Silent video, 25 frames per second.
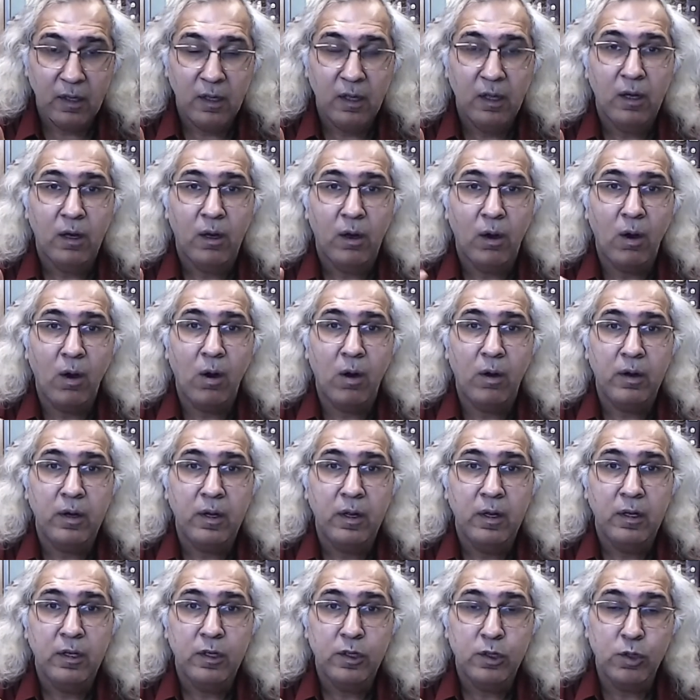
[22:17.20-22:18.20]
Or
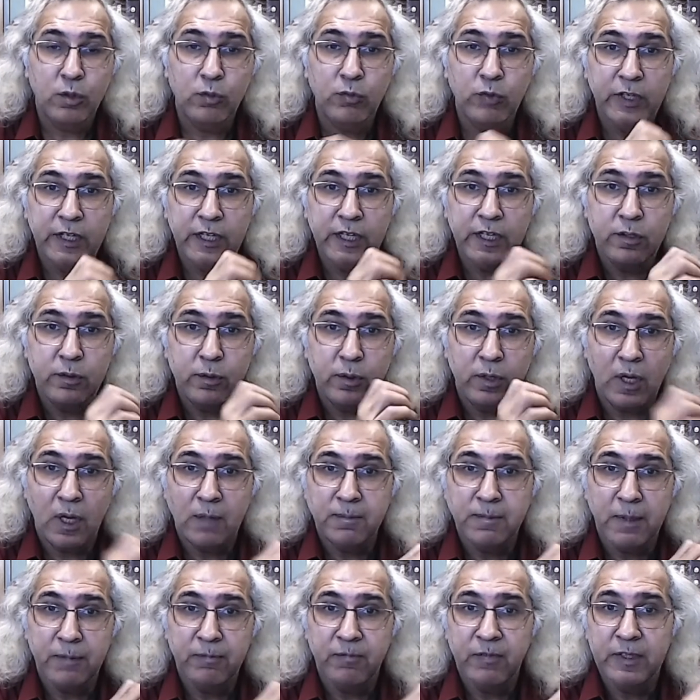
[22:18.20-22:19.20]
do we need to
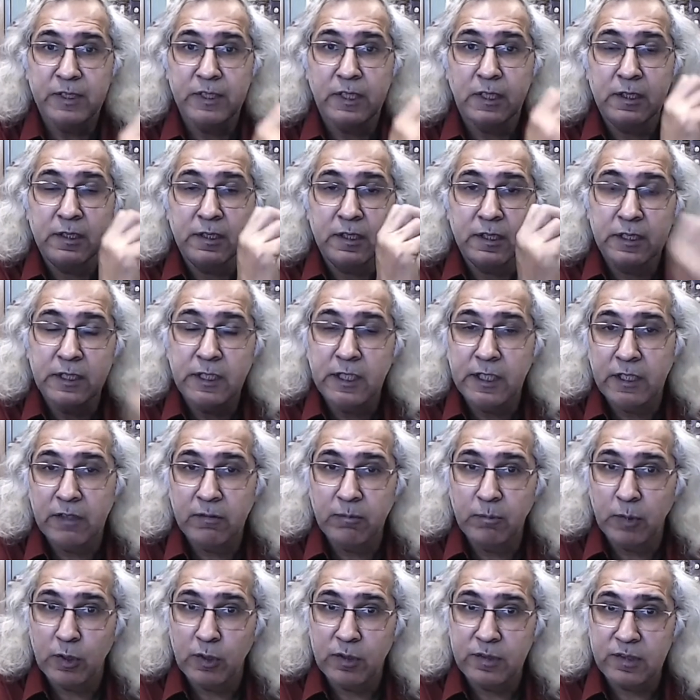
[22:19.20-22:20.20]
come up with alternative
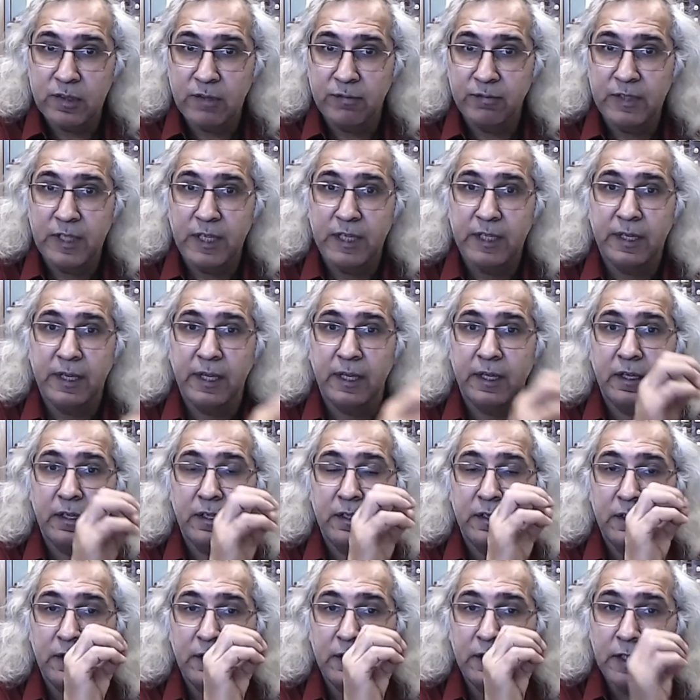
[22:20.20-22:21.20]
modes of thinking,
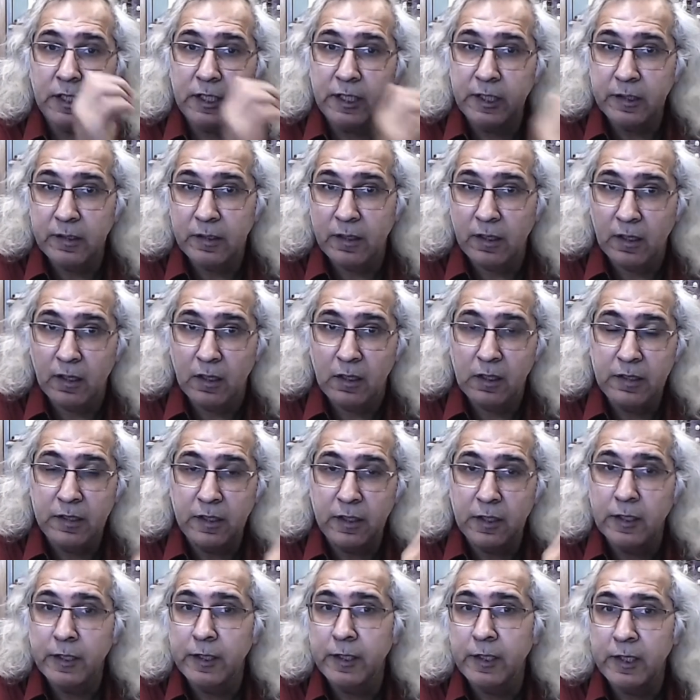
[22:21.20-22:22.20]
alternative,
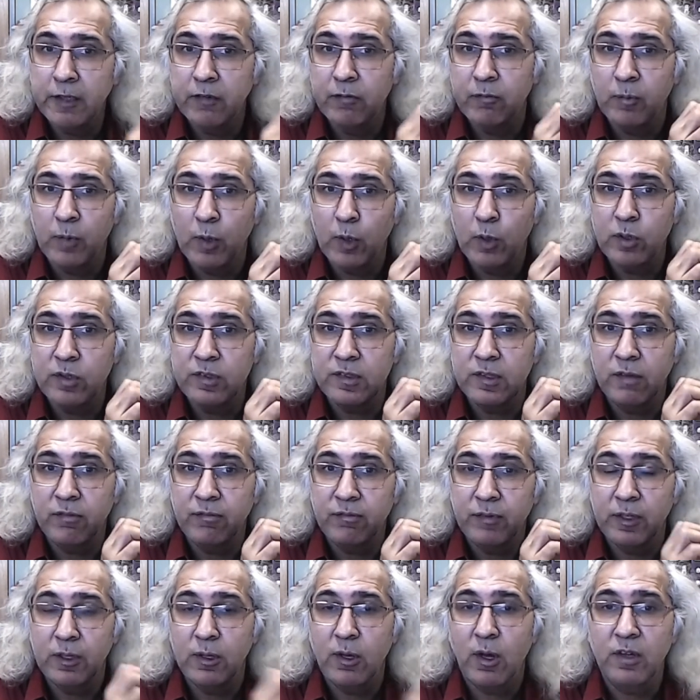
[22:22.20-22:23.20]
alternative modes of
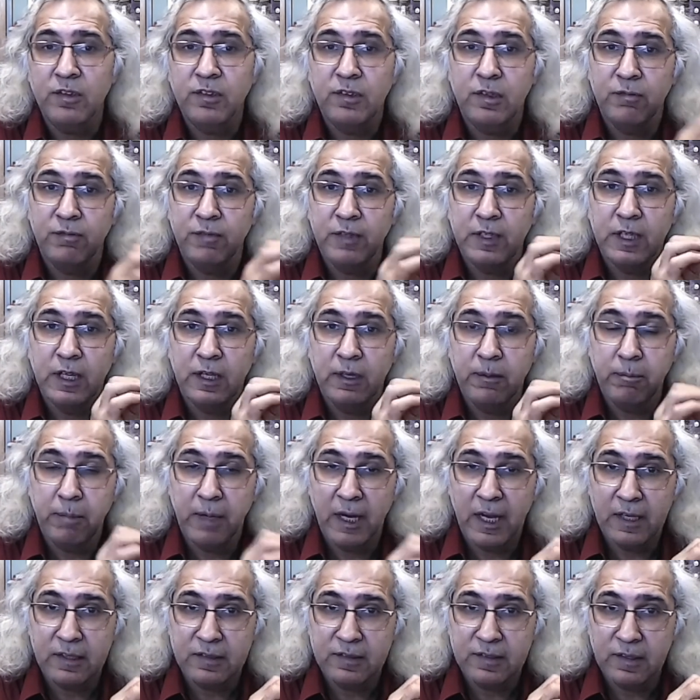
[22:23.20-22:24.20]
philosophy and
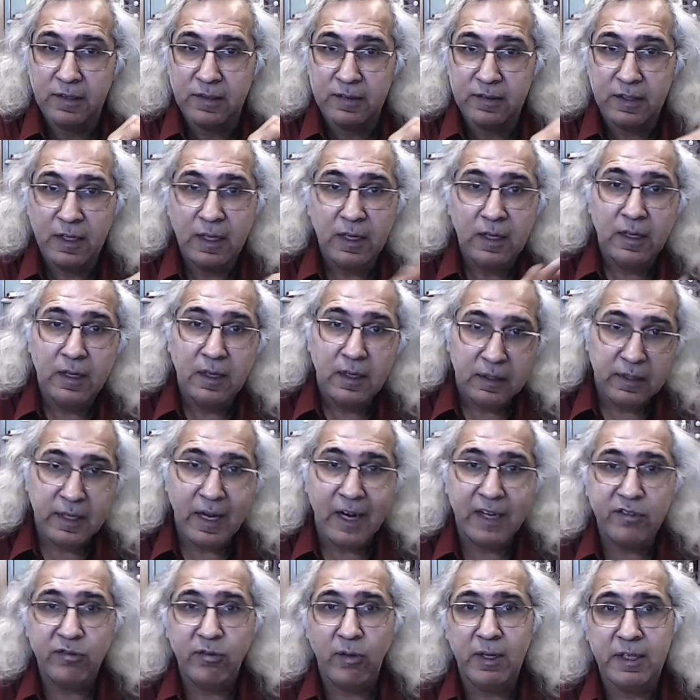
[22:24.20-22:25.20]
praxis?
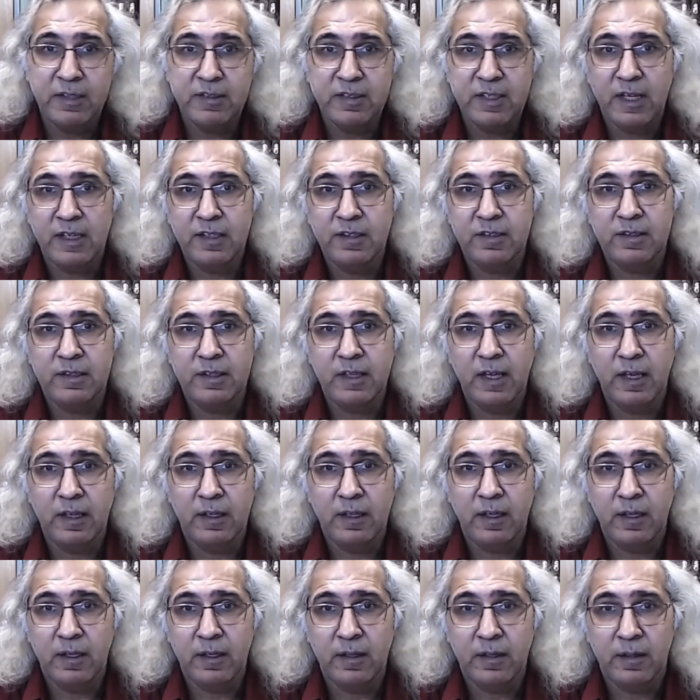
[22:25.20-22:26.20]
That's what is at
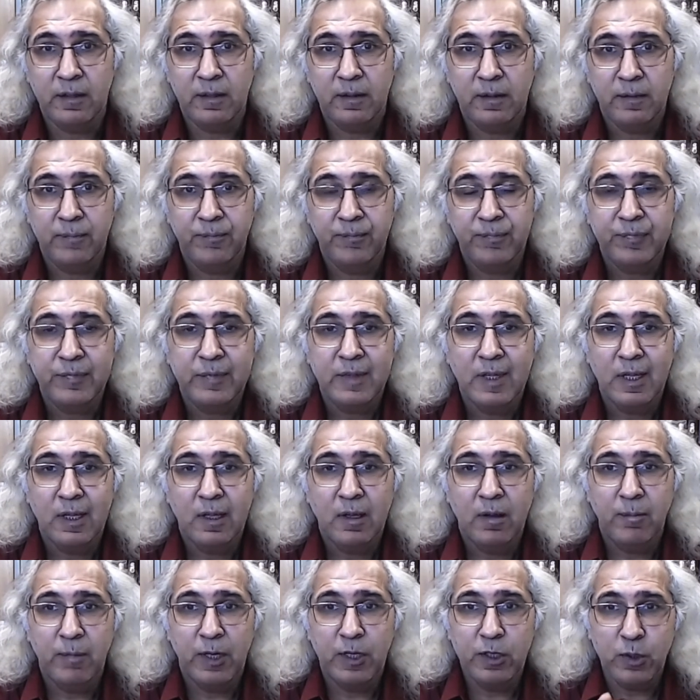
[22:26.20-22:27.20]
stake here.
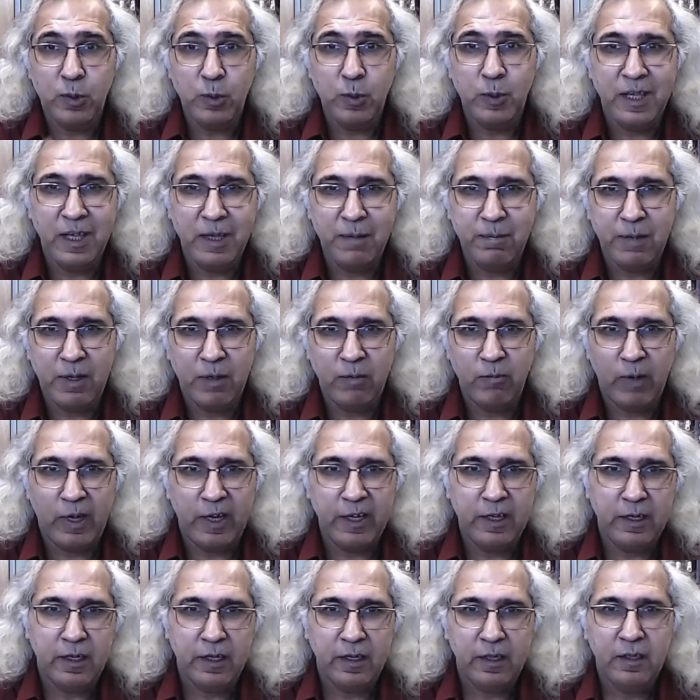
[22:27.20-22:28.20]
But do keep in
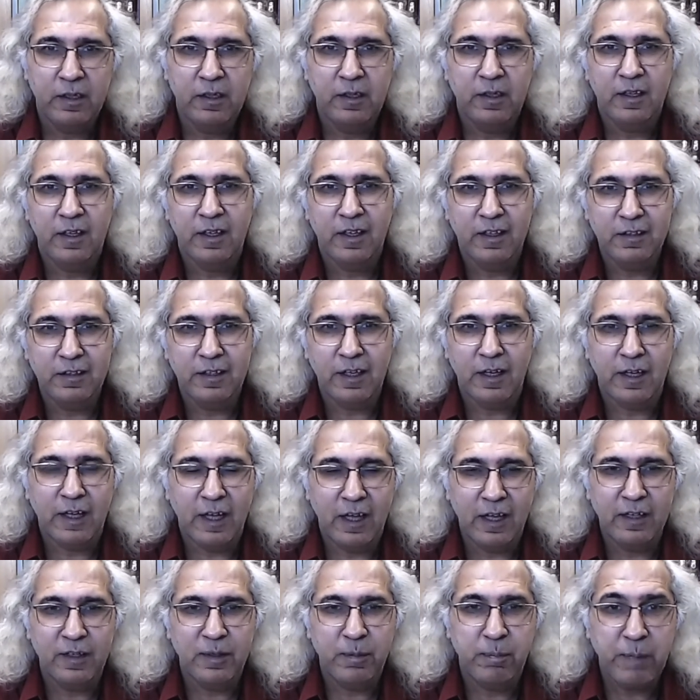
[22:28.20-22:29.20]
mind, in the
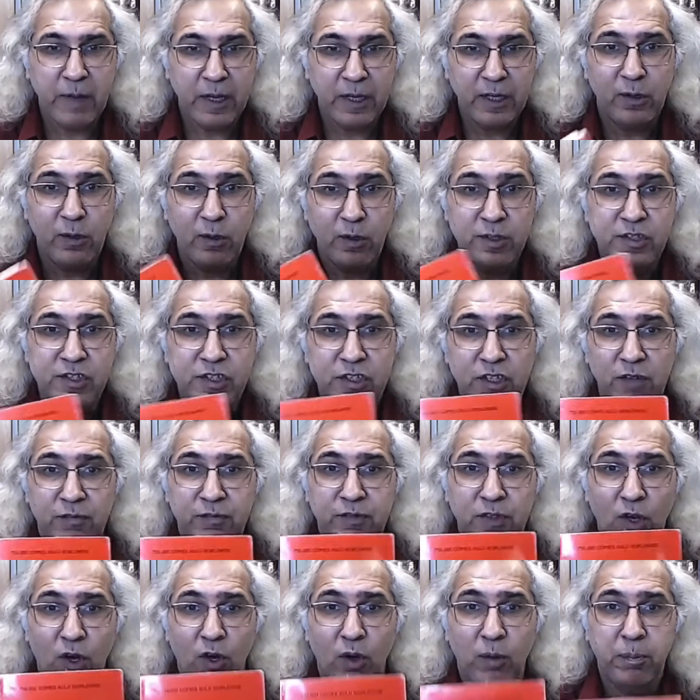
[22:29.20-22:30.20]
end, pedagogy
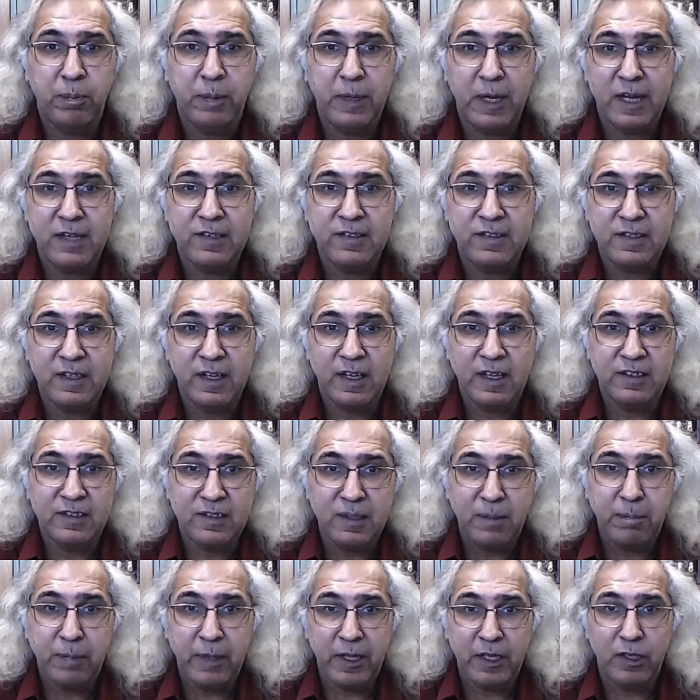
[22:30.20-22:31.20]
of the oppressed is
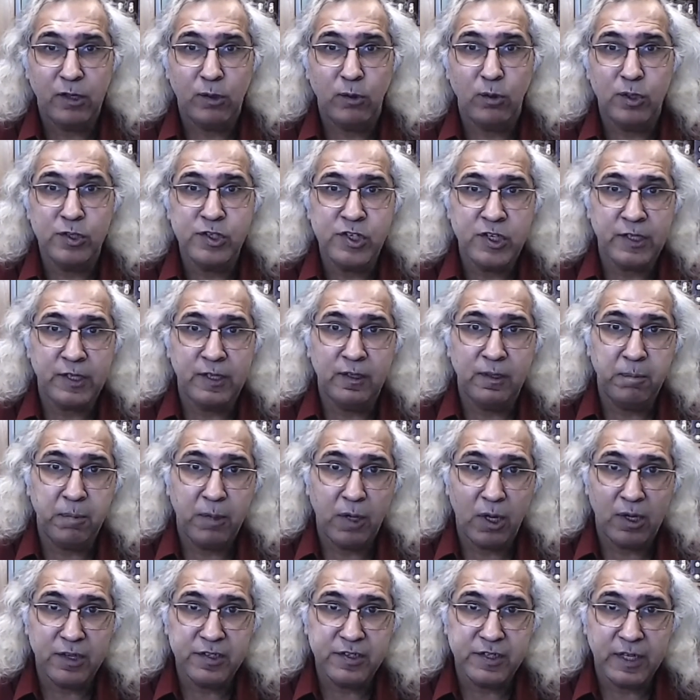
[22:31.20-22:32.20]
a pedagogical
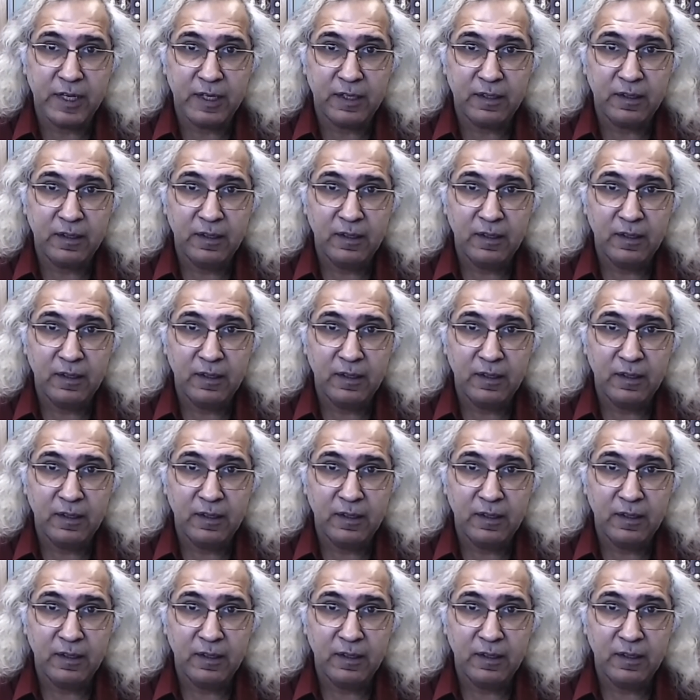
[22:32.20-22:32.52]
project.